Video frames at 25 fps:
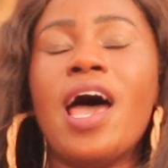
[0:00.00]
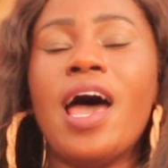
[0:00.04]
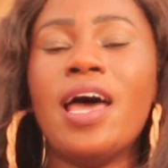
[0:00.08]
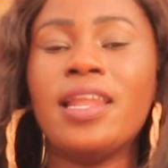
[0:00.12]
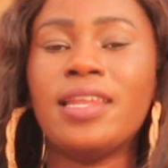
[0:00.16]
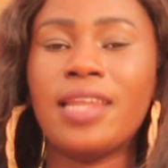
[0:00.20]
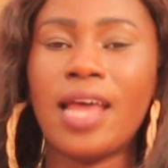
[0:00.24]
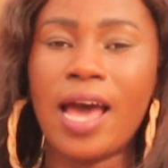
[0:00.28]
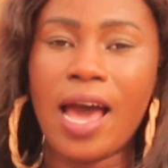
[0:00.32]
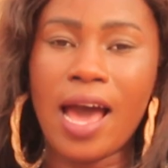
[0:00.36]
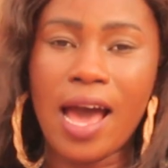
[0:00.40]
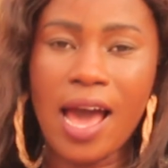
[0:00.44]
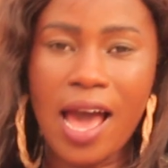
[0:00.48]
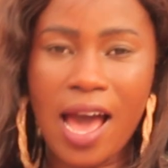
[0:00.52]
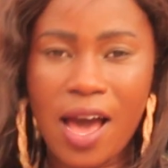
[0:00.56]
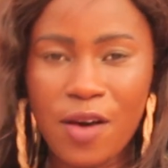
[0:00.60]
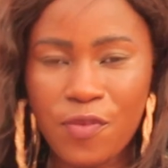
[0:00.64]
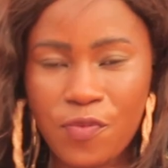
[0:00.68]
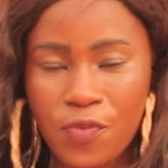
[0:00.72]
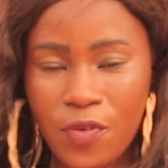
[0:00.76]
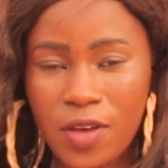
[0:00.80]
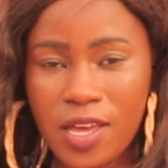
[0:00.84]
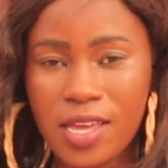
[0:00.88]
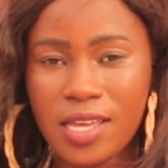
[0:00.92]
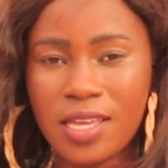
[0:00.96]
Ena
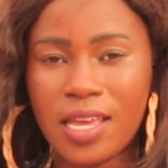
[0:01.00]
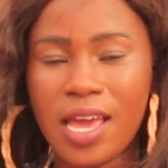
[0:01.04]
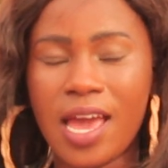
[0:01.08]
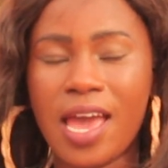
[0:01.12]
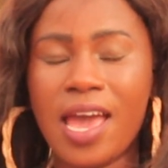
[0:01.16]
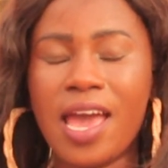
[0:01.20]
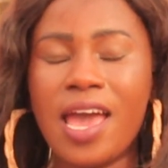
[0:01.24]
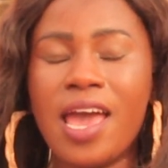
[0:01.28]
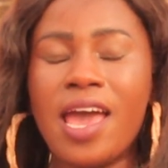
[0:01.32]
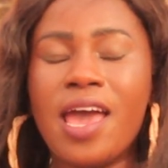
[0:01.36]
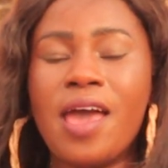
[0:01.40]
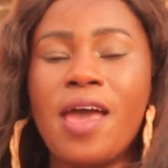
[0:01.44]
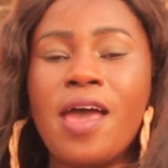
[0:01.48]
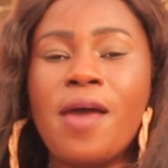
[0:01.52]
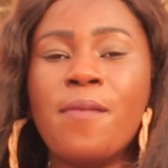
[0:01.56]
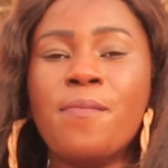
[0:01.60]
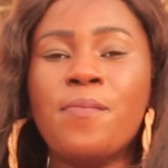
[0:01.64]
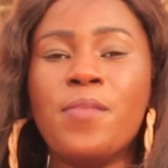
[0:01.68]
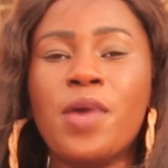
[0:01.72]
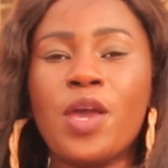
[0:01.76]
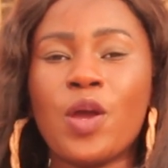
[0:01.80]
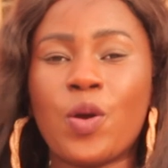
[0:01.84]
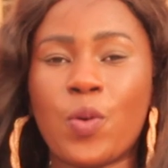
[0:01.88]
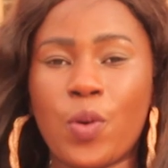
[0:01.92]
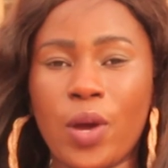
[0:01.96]
afei
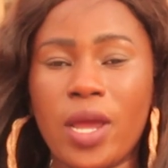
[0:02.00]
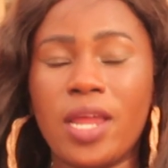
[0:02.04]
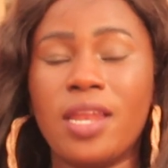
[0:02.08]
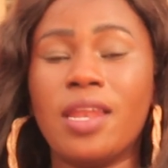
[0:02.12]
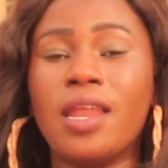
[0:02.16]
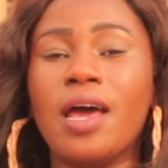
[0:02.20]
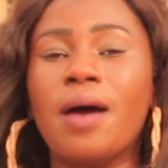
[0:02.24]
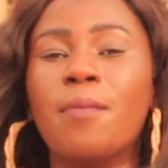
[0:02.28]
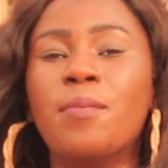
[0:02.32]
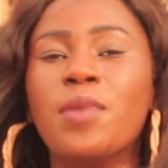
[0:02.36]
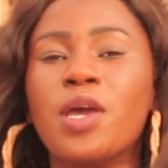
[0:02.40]
me queen